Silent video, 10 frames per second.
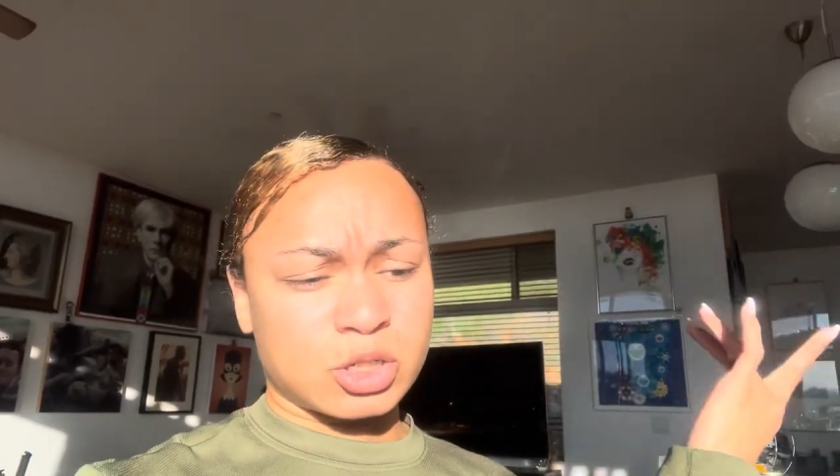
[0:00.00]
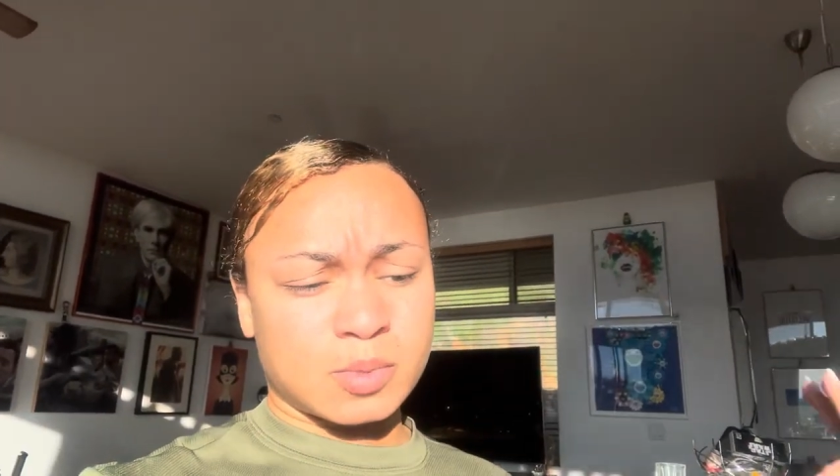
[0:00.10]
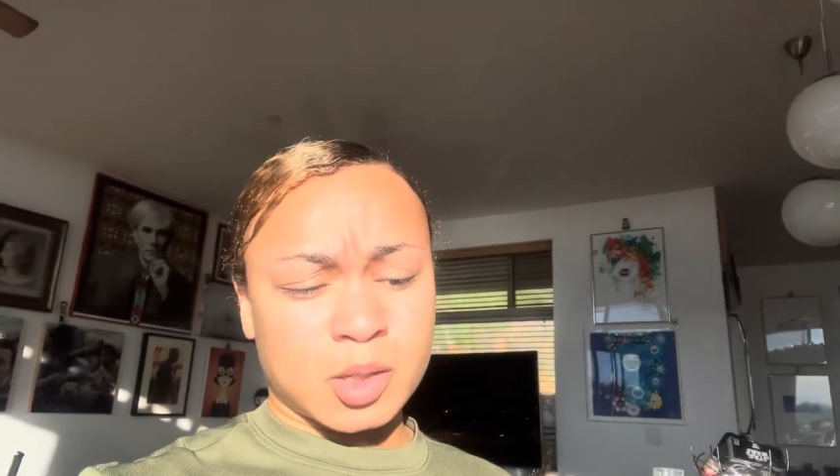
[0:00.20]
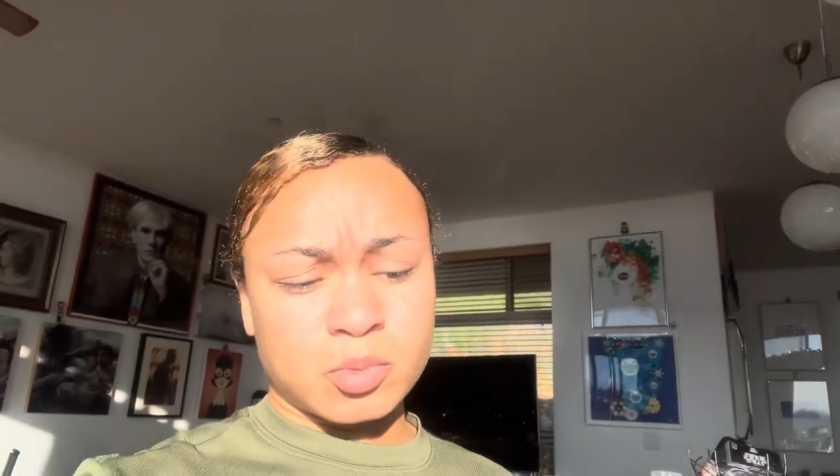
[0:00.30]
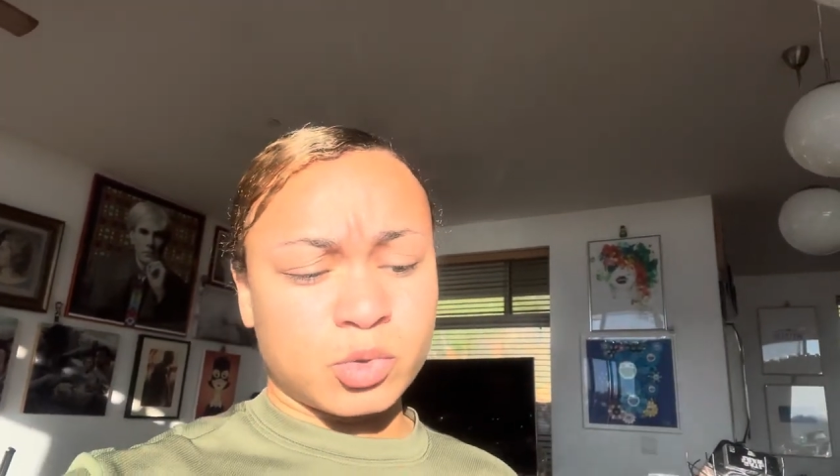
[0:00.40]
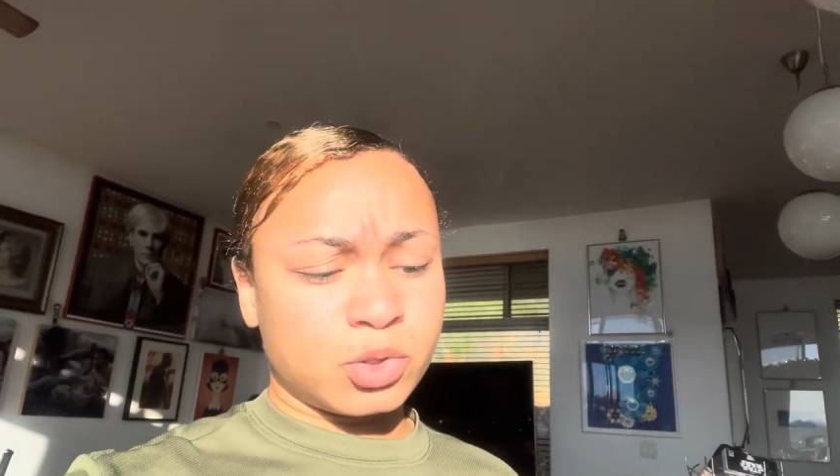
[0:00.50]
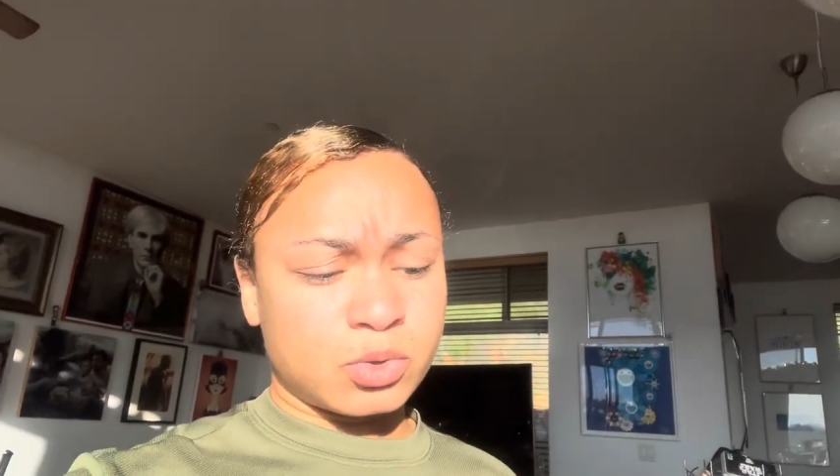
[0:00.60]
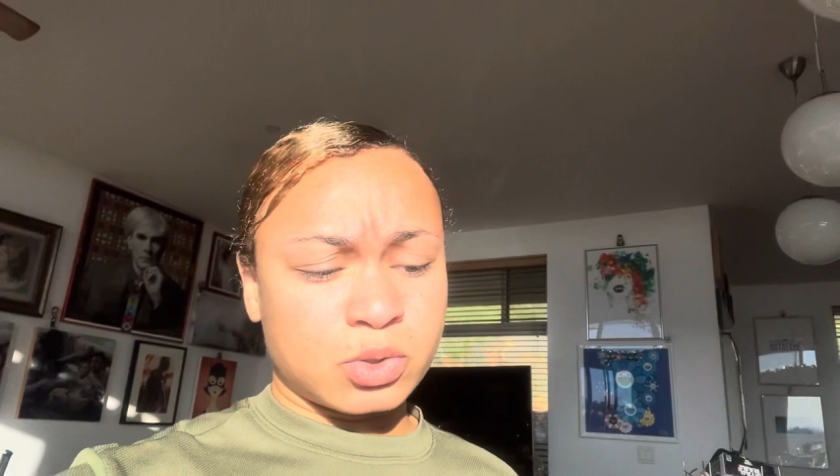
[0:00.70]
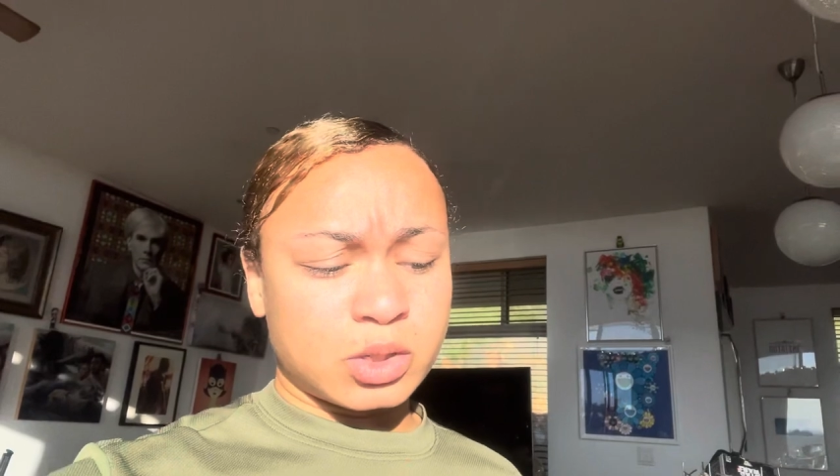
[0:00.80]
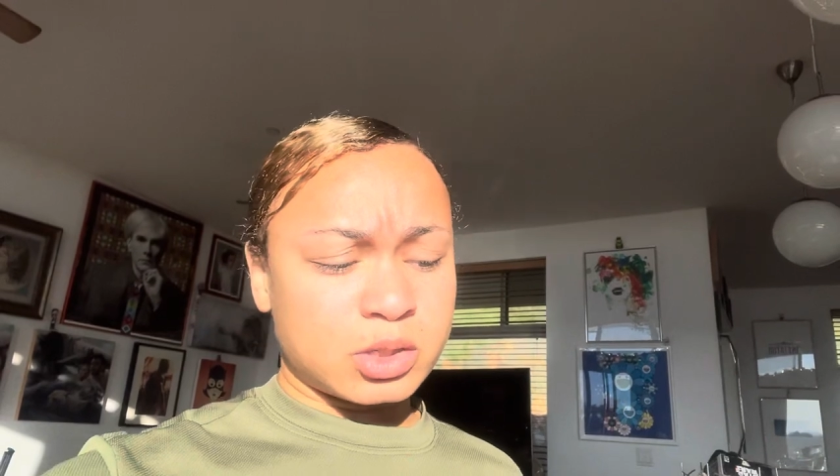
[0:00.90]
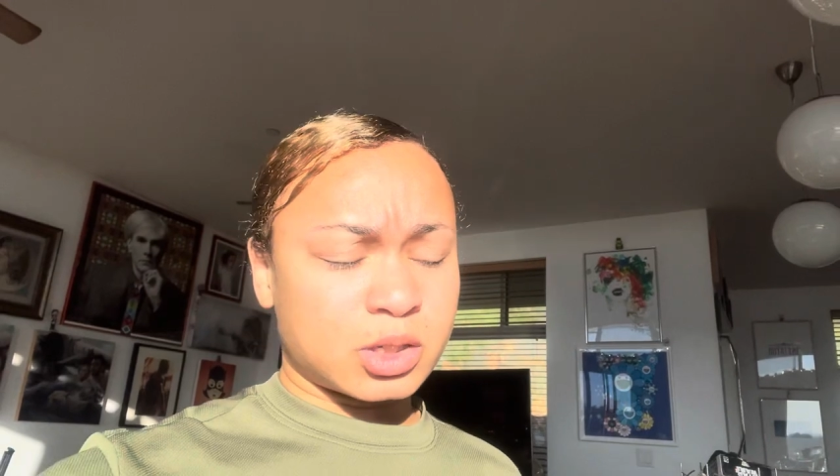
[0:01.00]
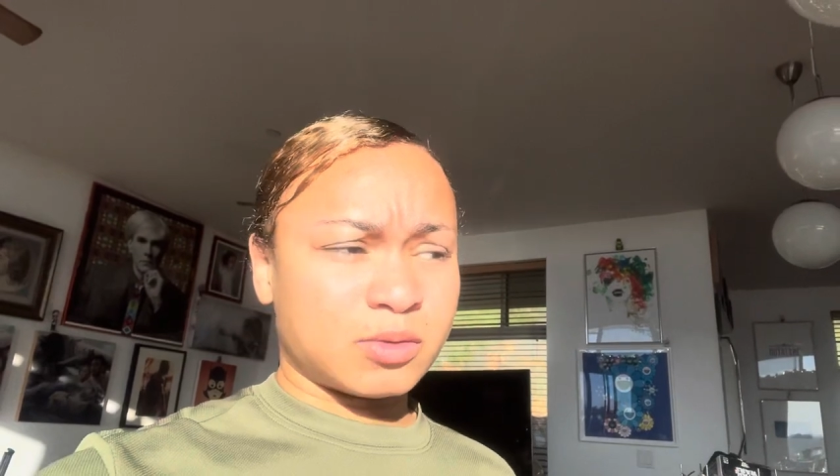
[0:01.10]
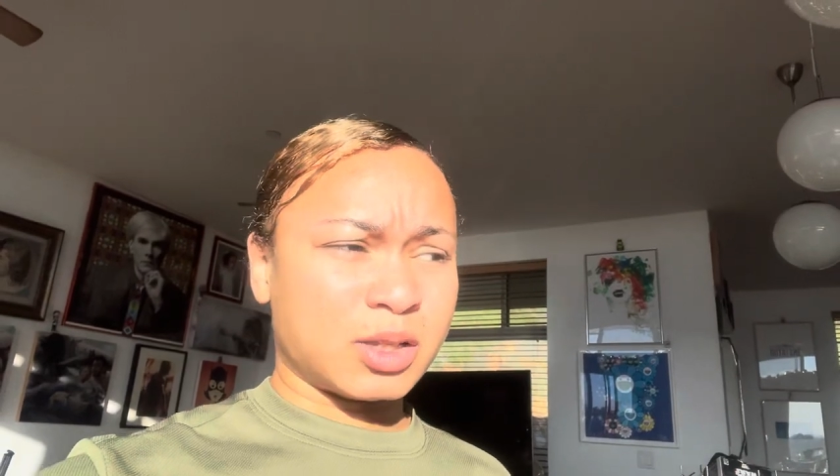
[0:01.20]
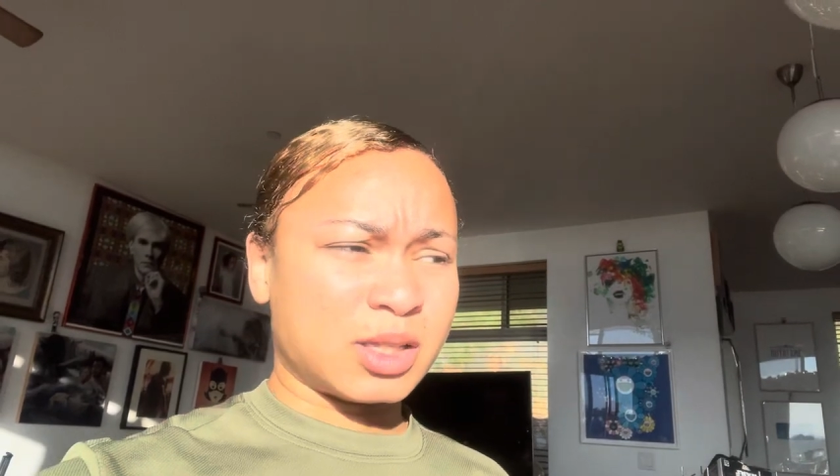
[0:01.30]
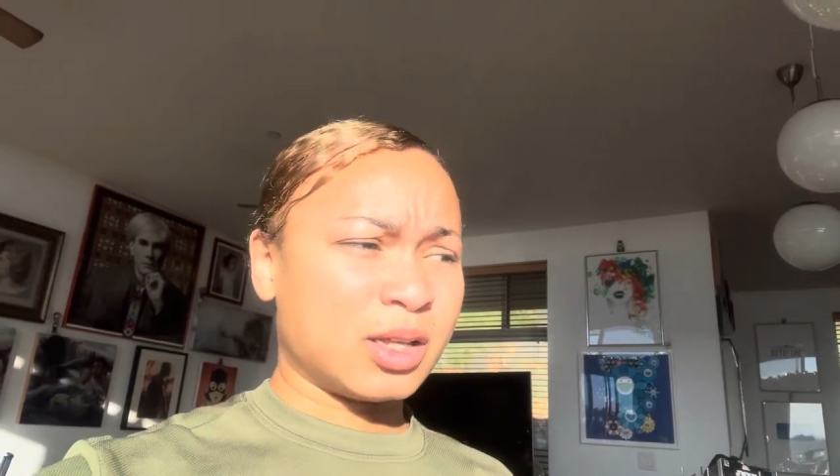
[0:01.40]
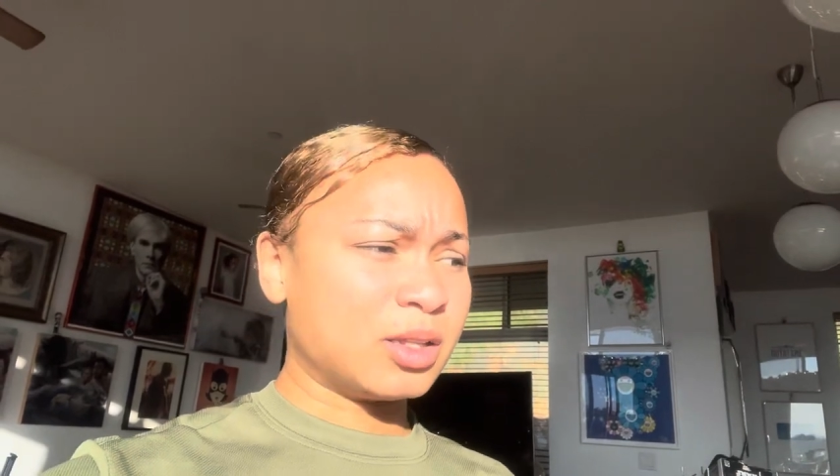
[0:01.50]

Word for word: about the Marine Corps and stuff like that,